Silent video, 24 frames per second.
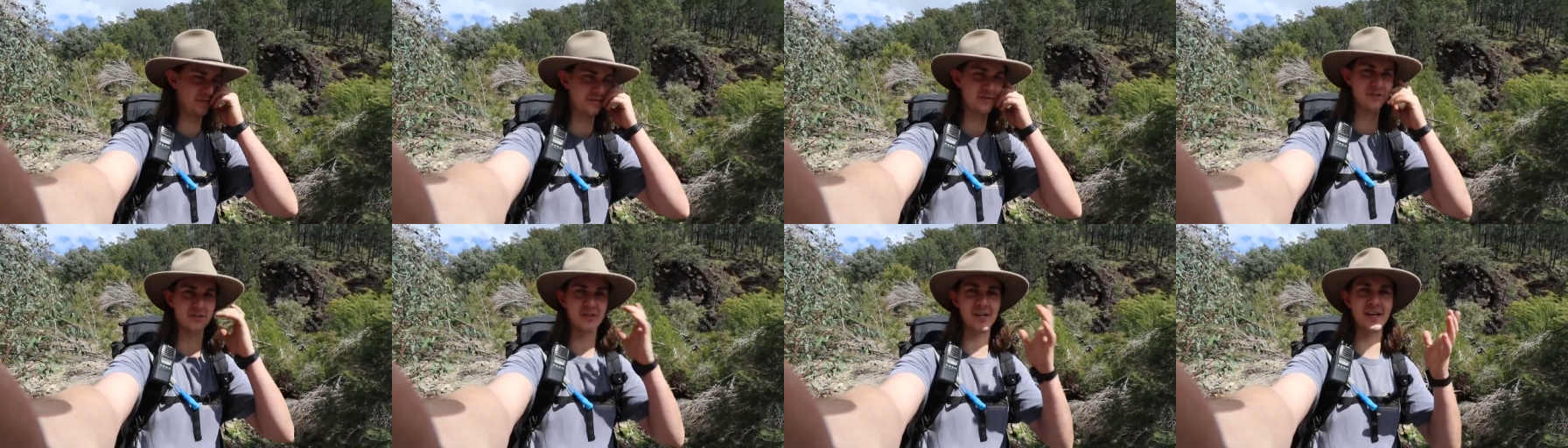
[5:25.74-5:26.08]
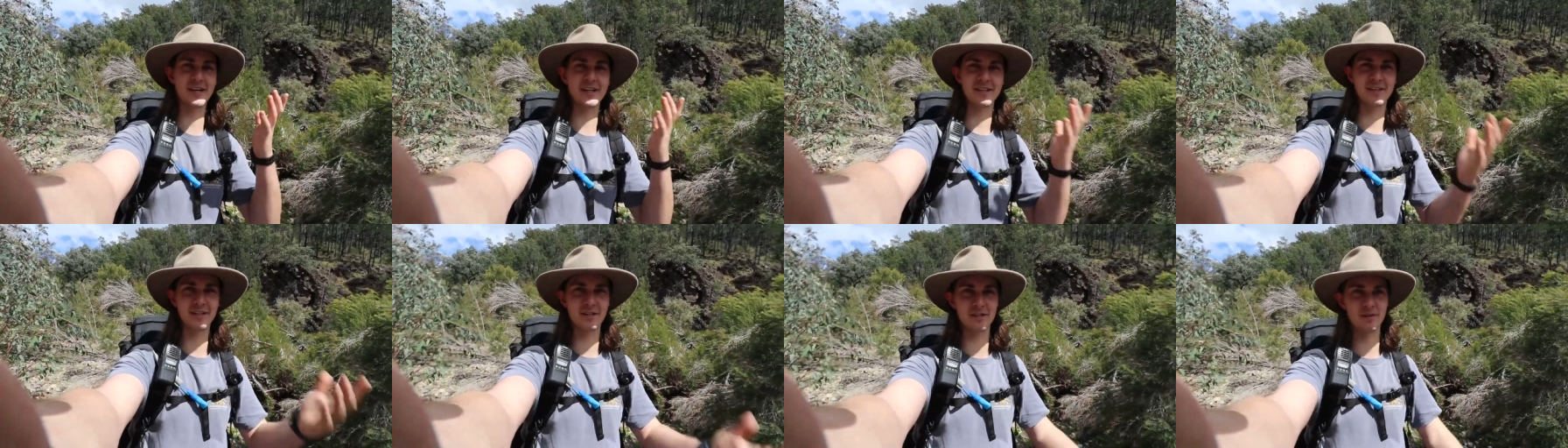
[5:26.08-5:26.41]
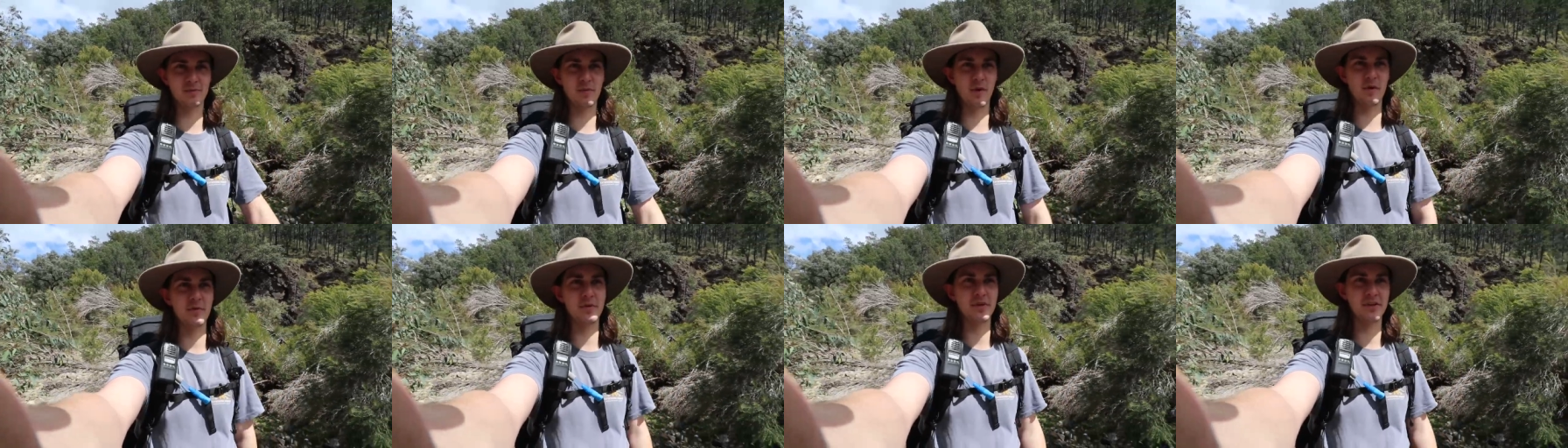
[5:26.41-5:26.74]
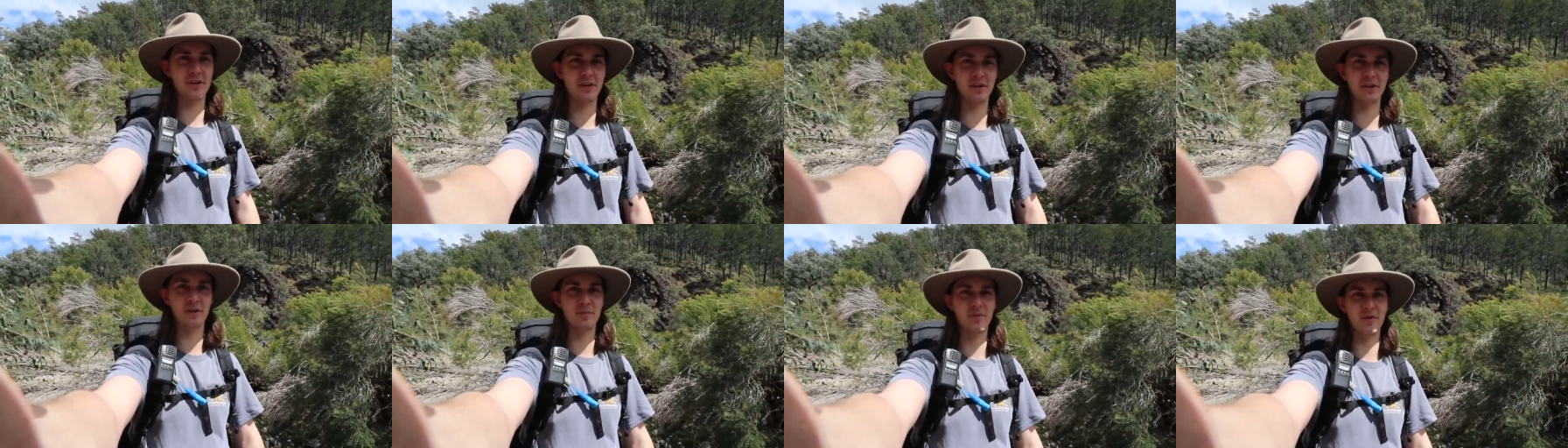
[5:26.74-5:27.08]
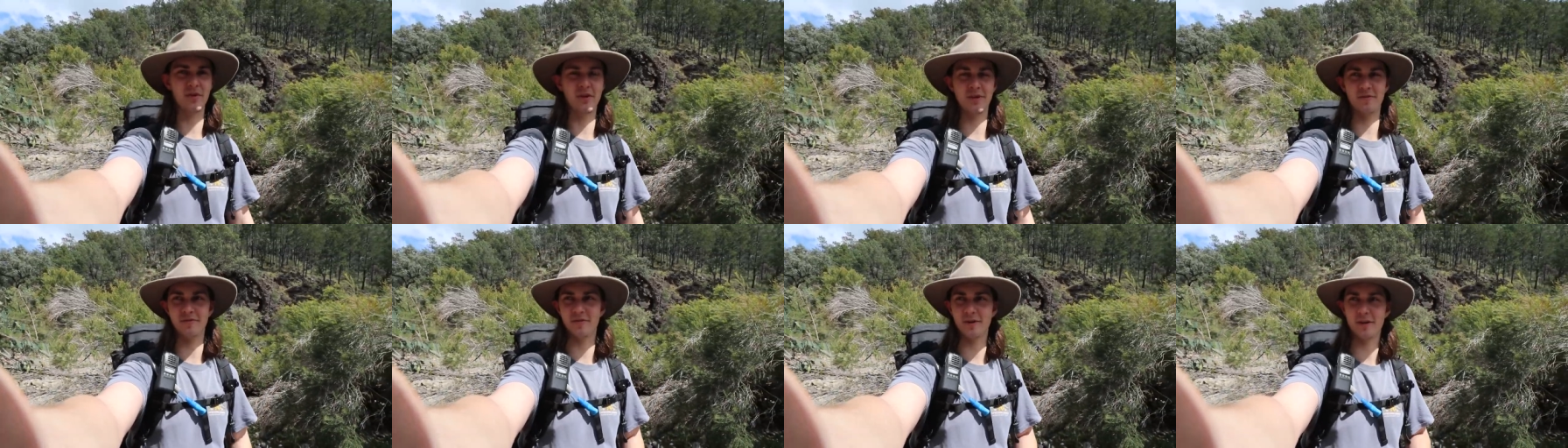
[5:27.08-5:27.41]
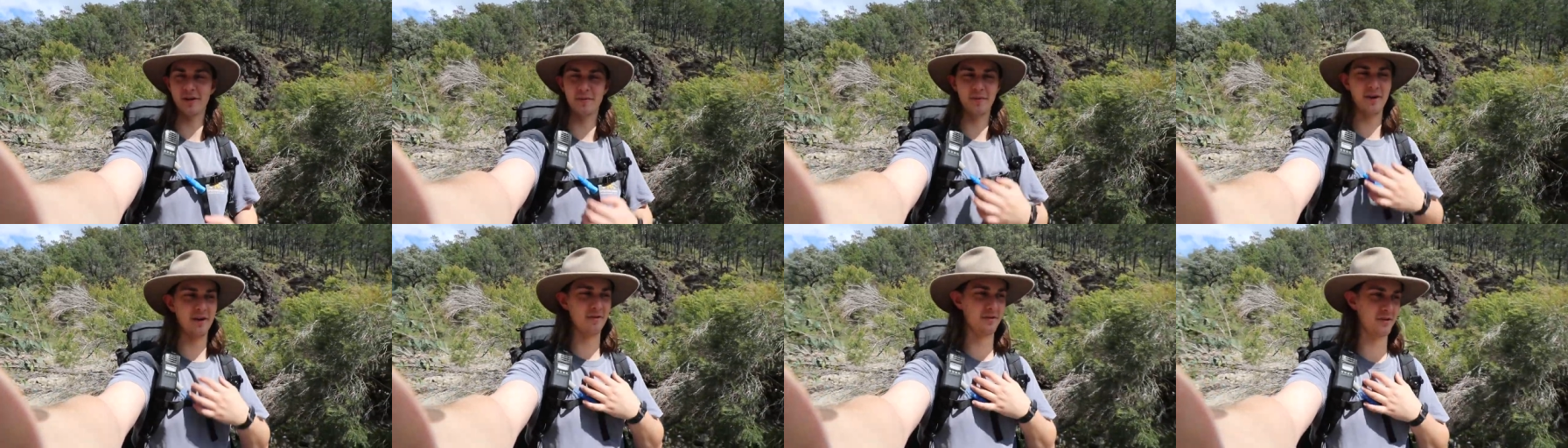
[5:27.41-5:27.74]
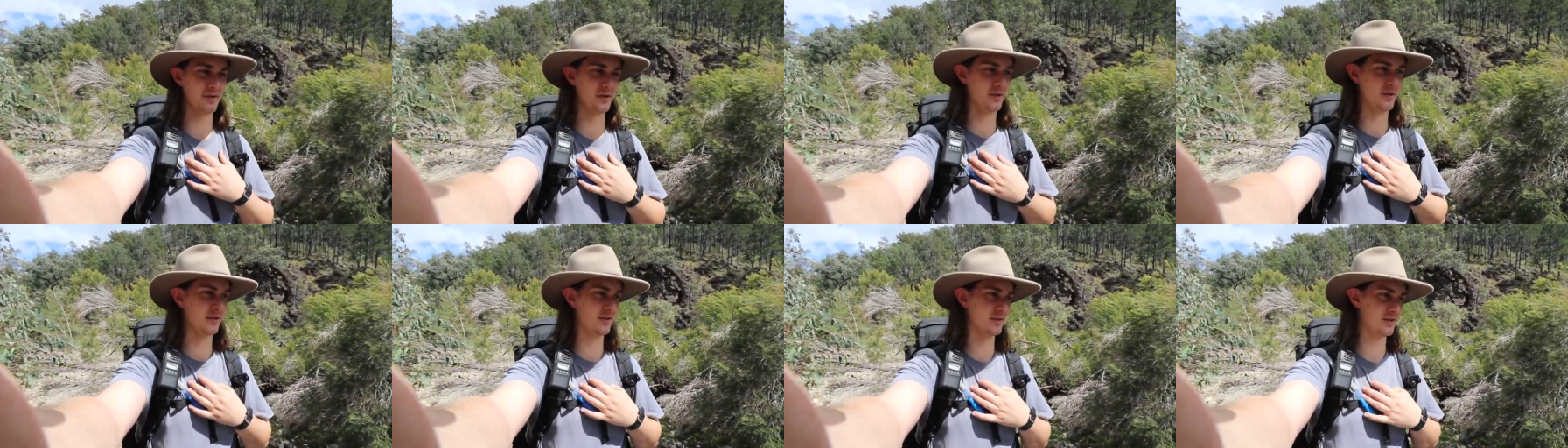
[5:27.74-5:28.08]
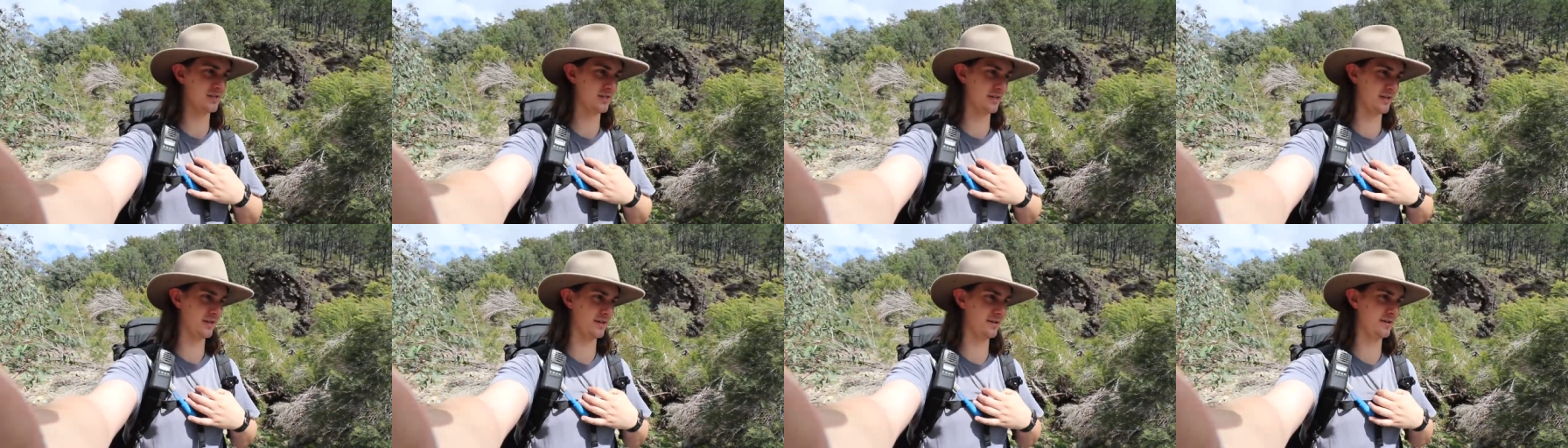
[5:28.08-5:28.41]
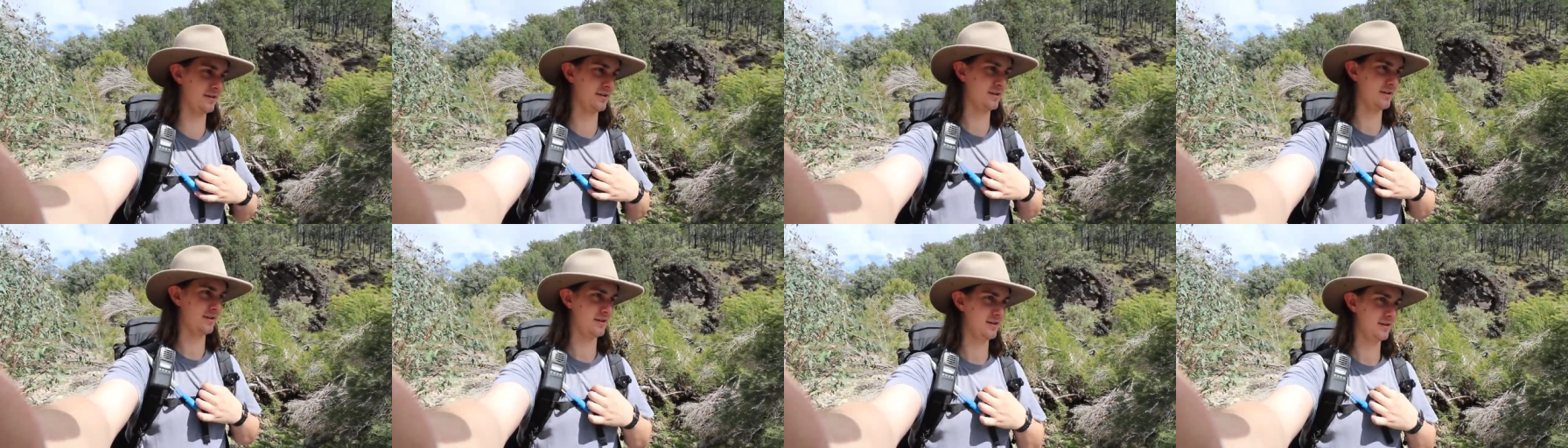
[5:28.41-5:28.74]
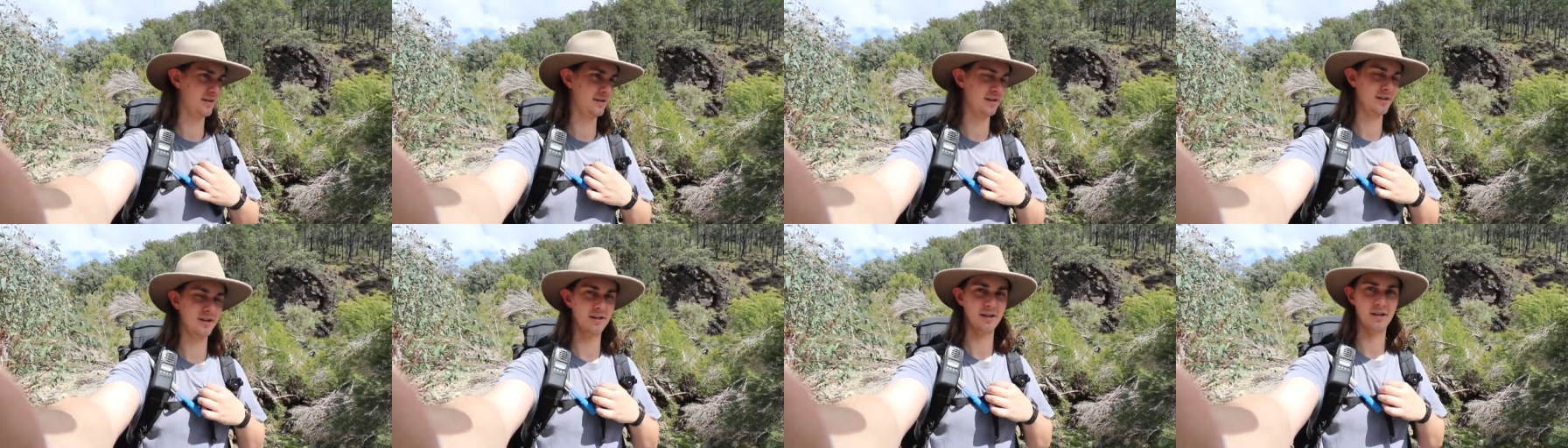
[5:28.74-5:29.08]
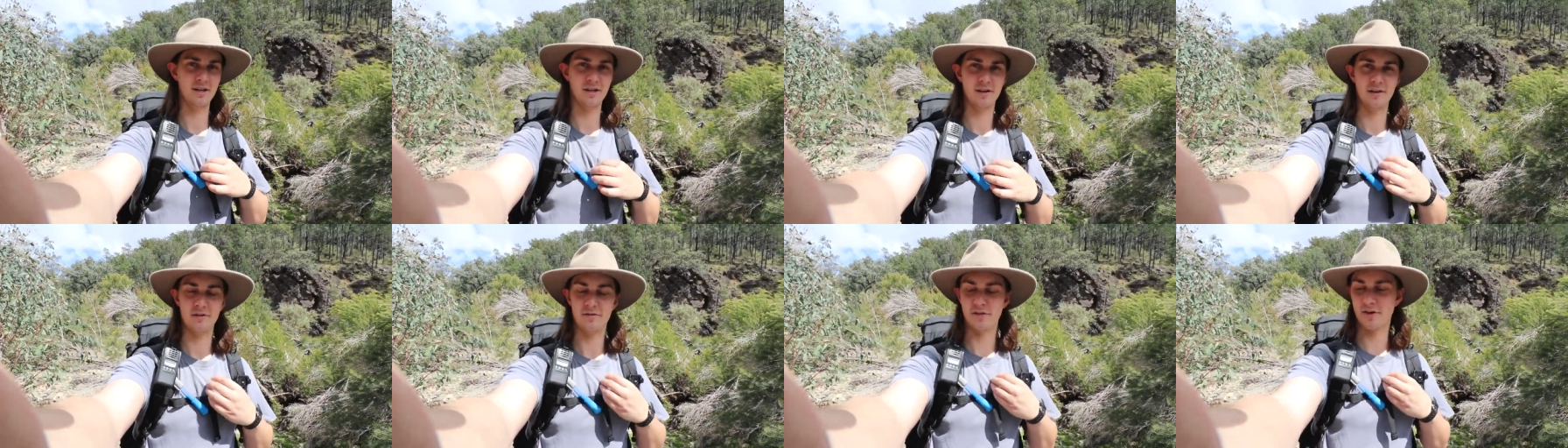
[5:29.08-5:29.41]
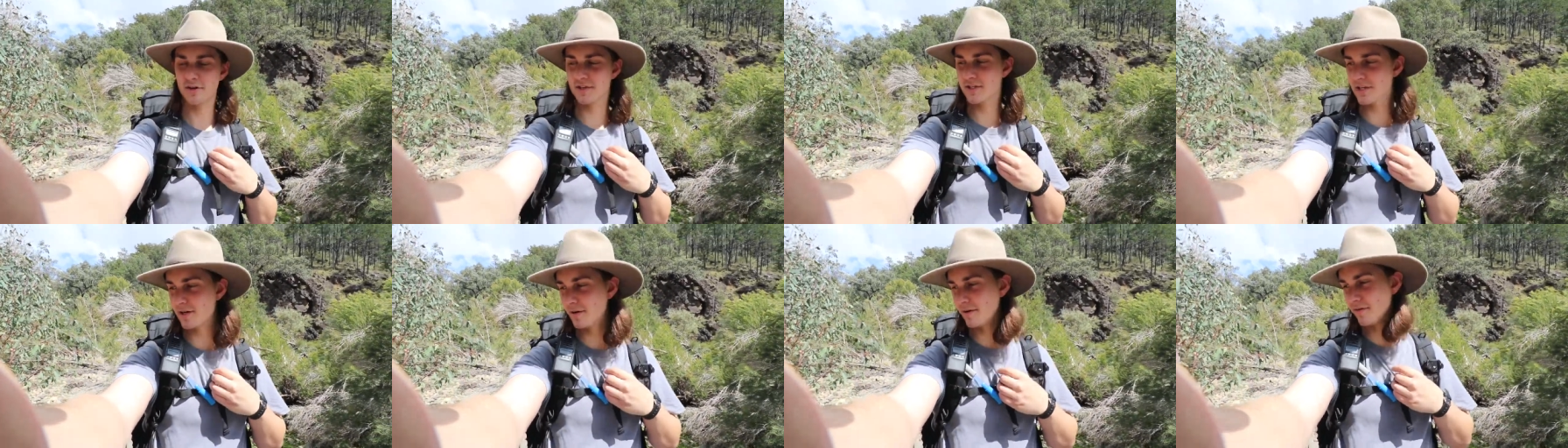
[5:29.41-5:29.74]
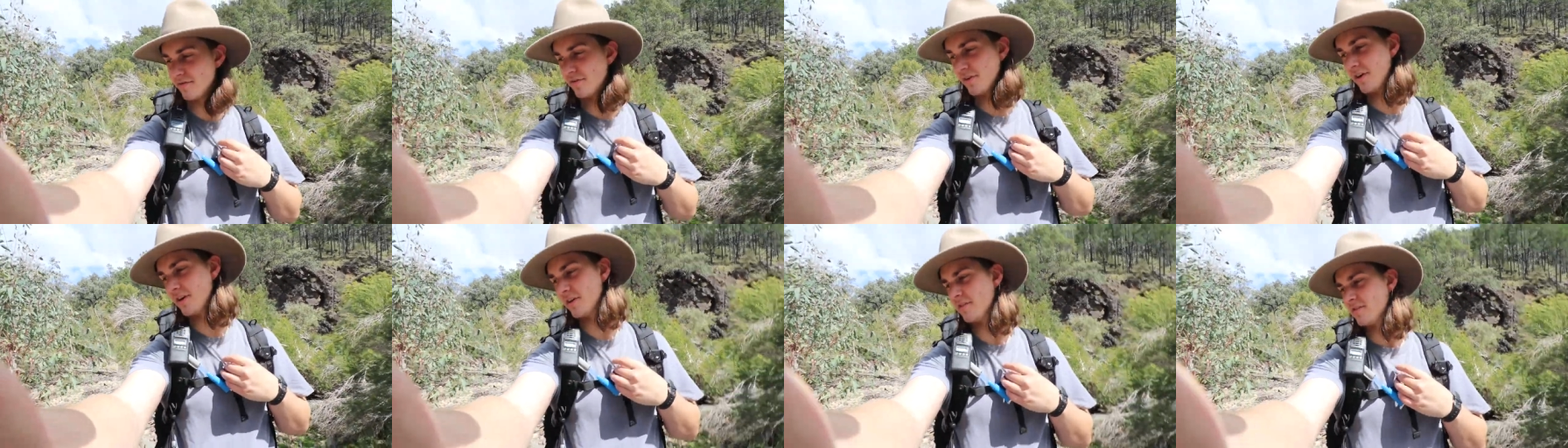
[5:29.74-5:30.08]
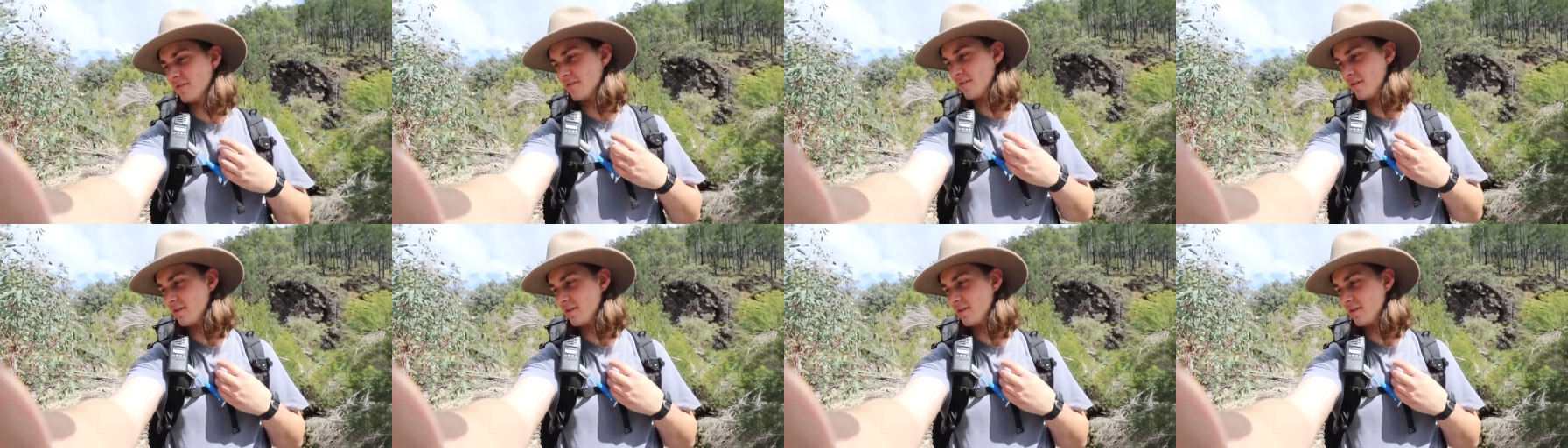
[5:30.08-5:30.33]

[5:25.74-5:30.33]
we've decided this is probably the only point we're gonna be able to do it. So Frank's going first.